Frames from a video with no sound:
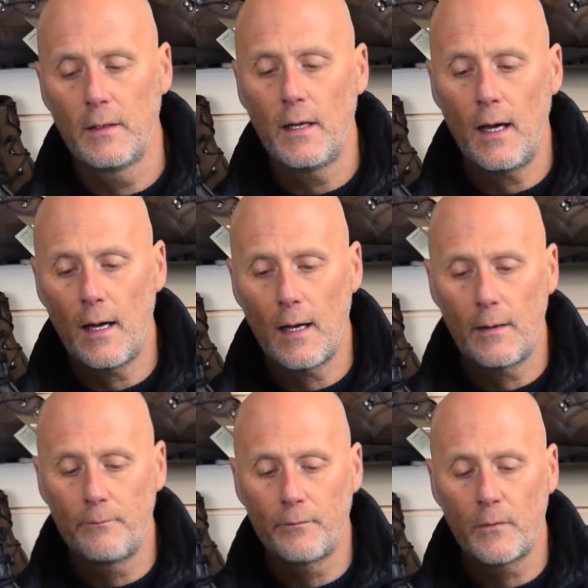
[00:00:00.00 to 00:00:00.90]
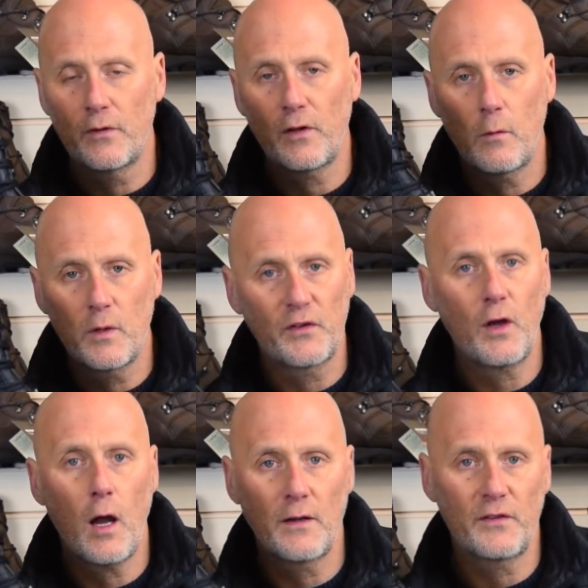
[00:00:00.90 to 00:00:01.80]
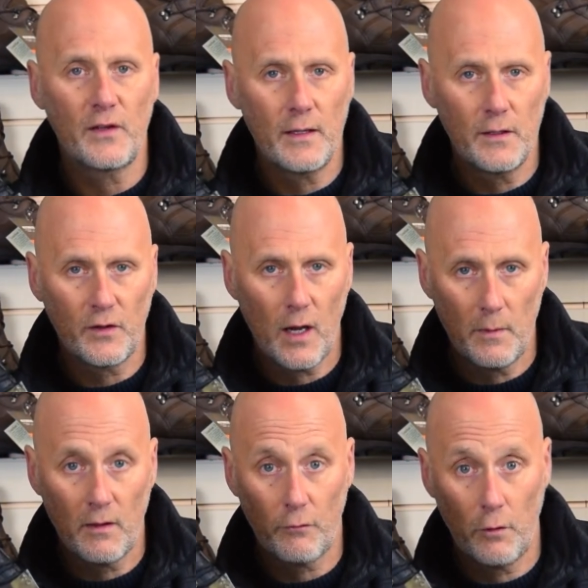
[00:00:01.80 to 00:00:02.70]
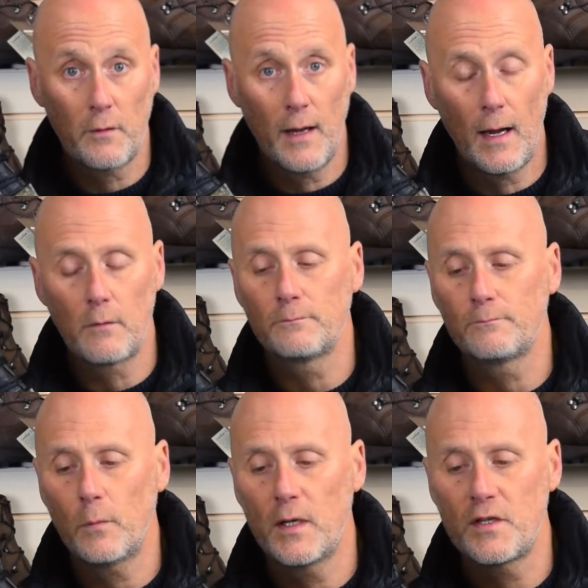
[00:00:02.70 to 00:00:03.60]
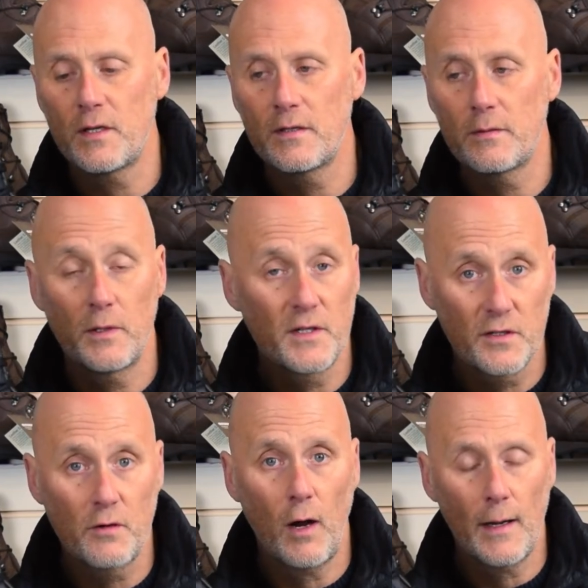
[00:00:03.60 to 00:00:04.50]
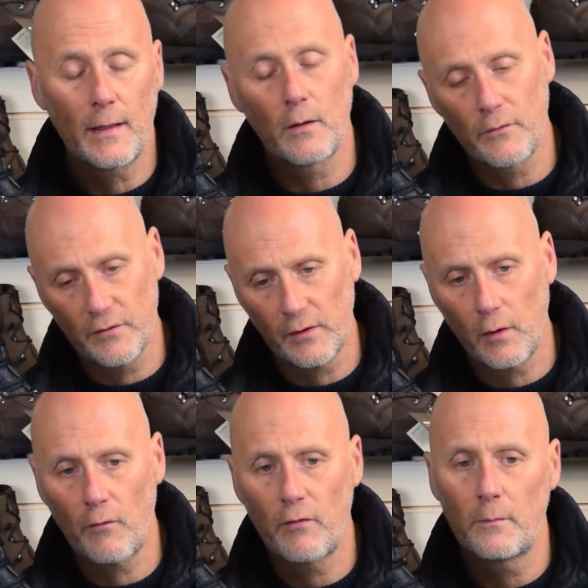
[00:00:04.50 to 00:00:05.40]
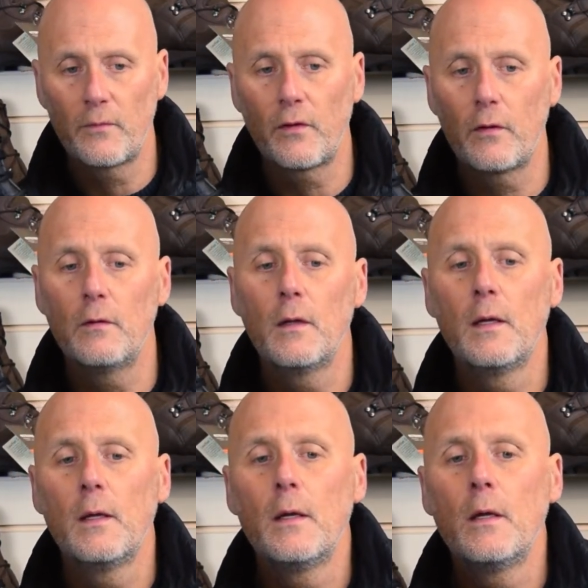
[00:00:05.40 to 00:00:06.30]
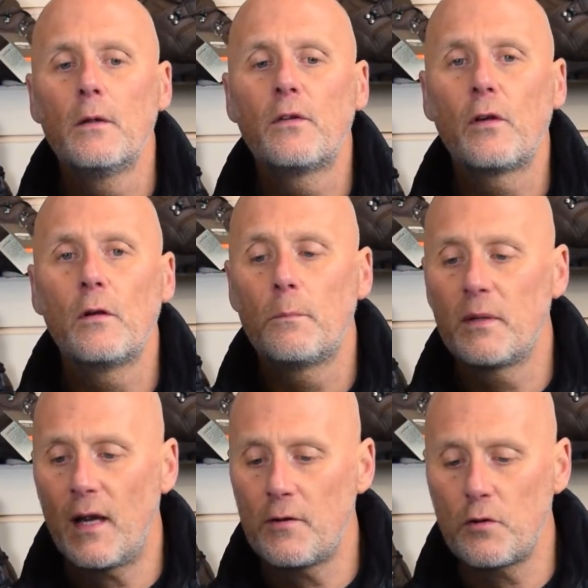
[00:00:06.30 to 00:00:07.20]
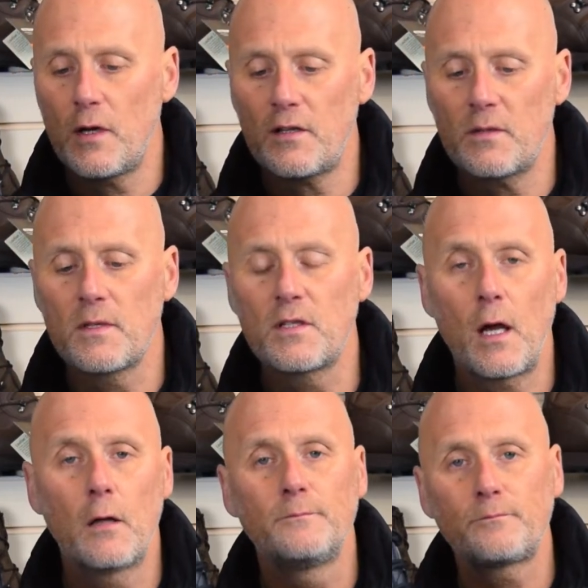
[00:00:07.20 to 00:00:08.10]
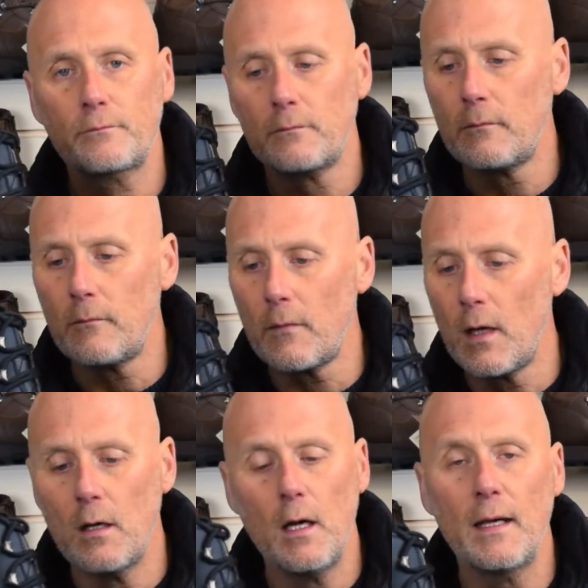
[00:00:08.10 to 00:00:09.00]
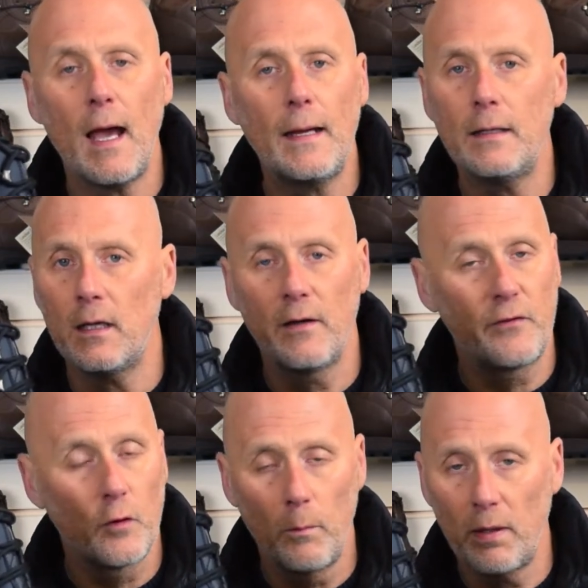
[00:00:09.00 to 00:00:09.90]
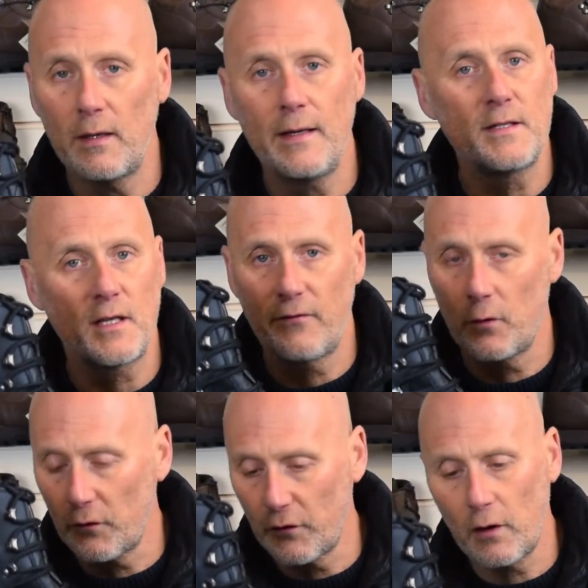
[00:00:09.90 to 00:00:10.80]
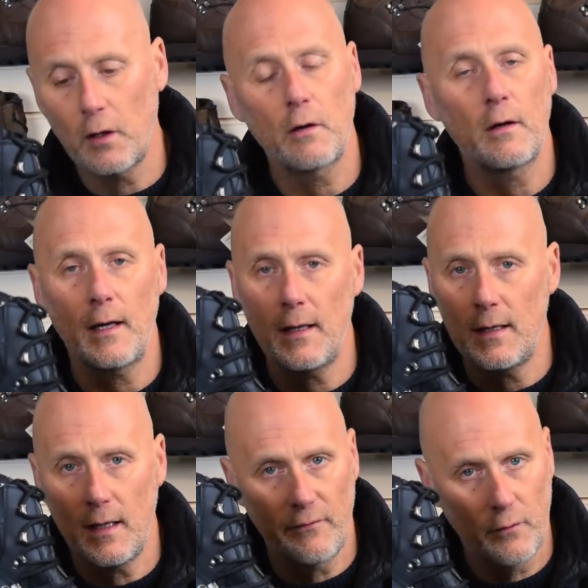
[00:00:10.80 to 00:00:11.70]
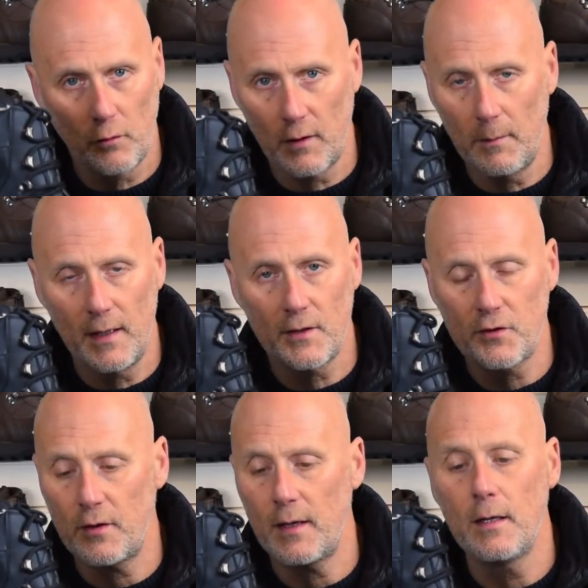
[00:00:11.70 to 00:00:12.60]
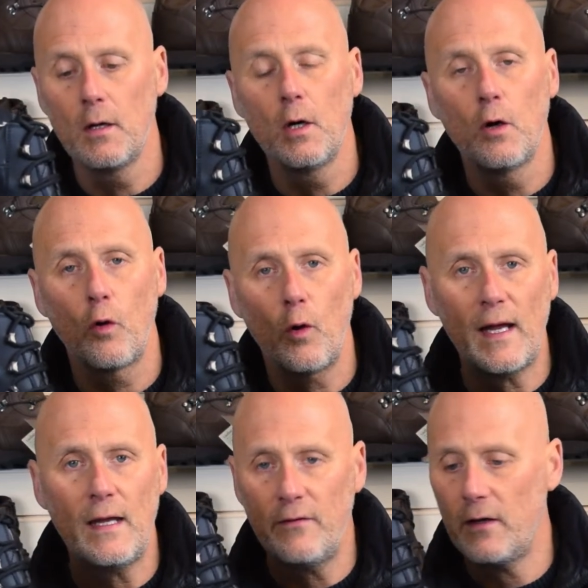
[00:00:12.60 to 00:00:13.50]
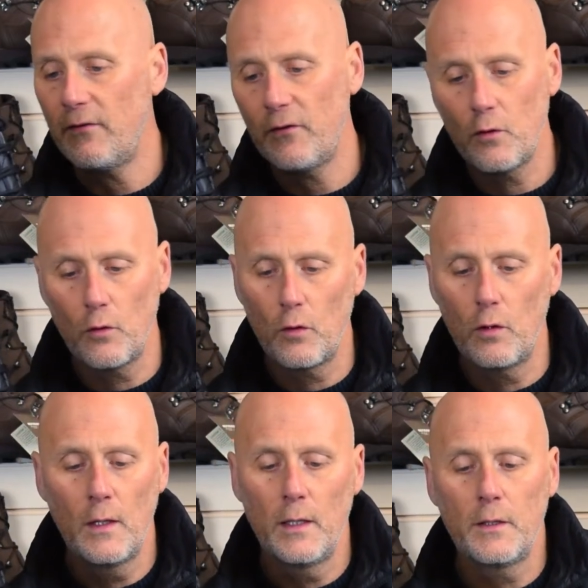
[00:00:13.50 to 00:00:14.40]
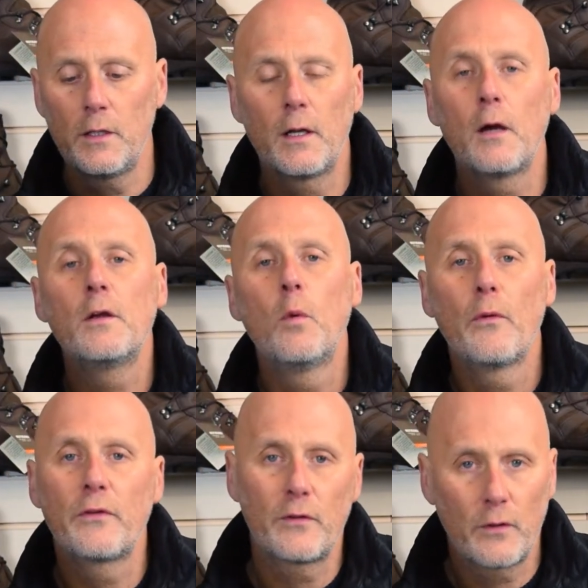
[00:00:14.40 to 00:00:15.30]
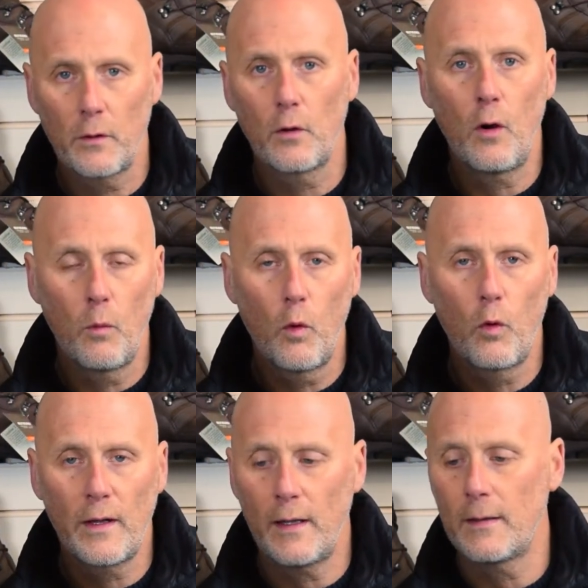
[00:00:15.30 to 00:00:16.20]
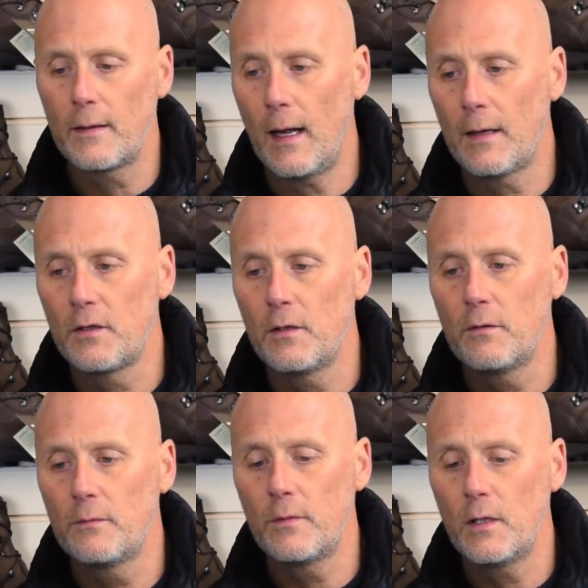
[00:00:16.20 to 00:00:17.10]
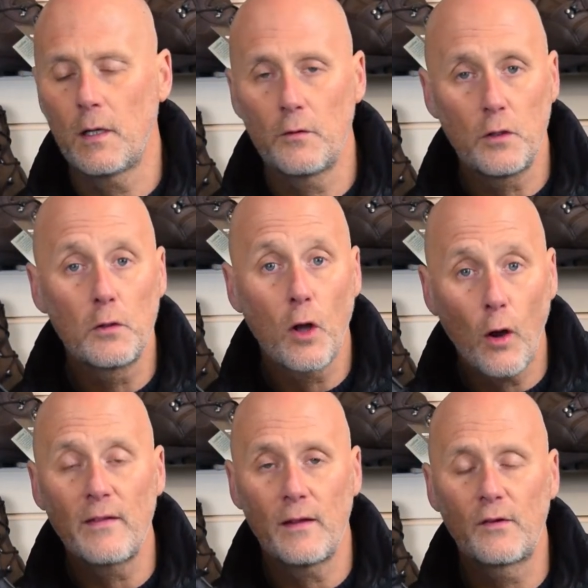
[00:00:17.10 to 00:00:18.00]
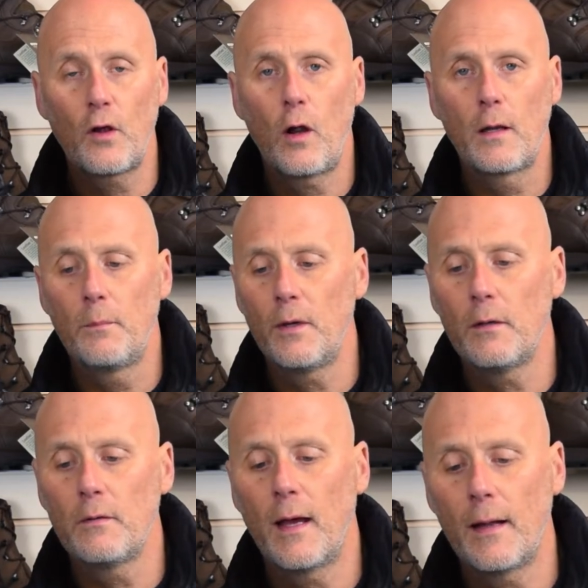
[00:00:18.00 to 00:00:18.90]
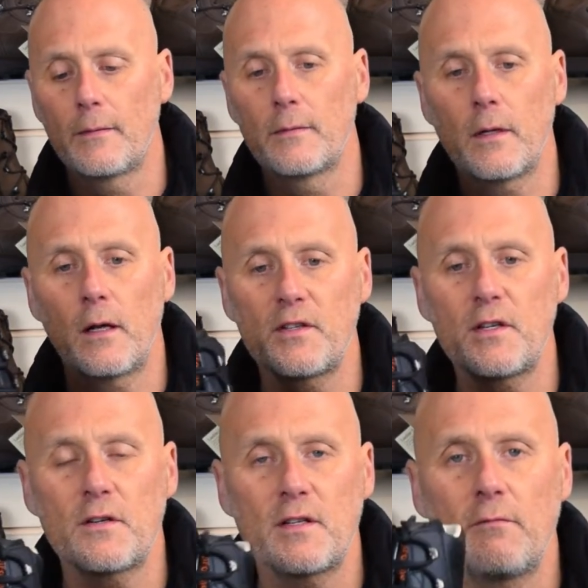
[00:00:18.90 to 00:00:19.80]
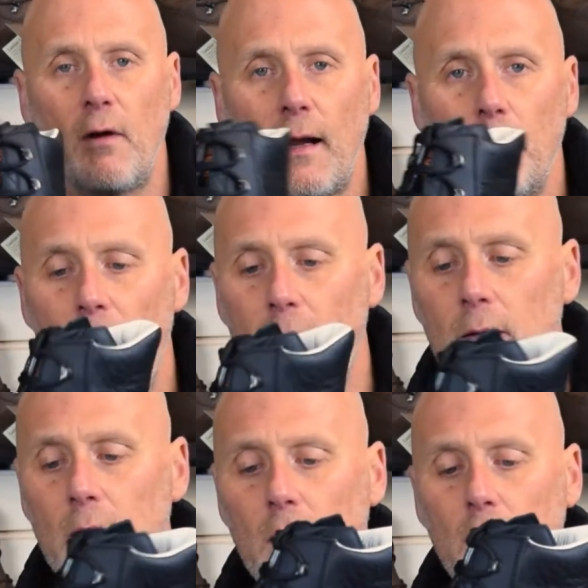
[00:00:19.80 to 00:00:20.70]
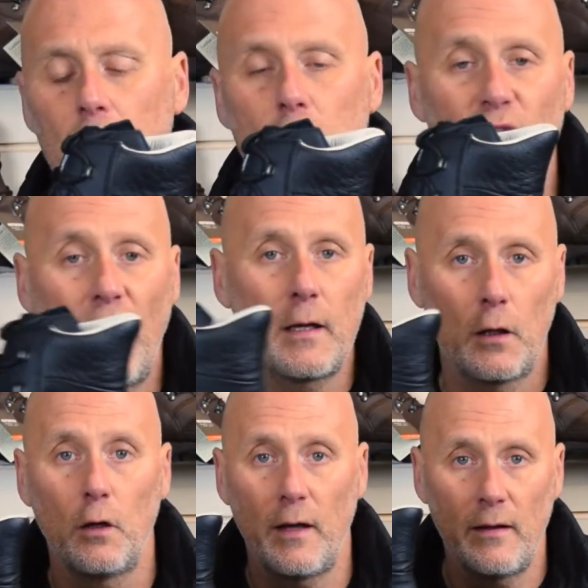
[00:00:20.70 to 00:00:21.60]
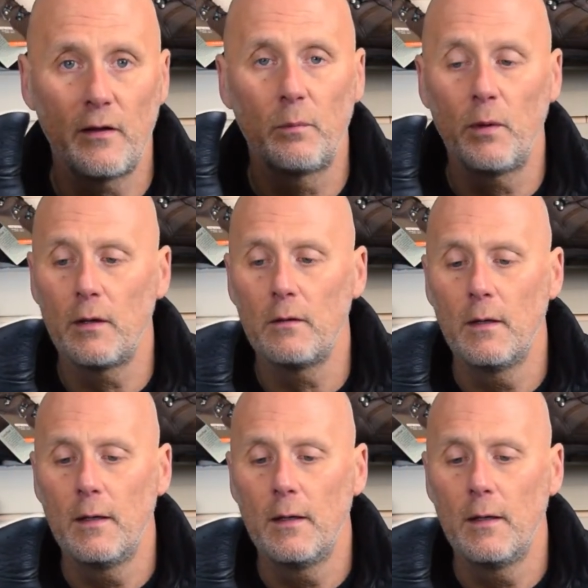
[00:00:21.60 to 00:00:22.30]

So we're starting to see these coming through now, which is great, and obviously offer them to potential customers. So again, if you're police, if you're security, if you're in the military, or even if you're, you know, you want to do a lot of walking and you know, you like this kind of boot, then I seriously recommend you take a look at this boot,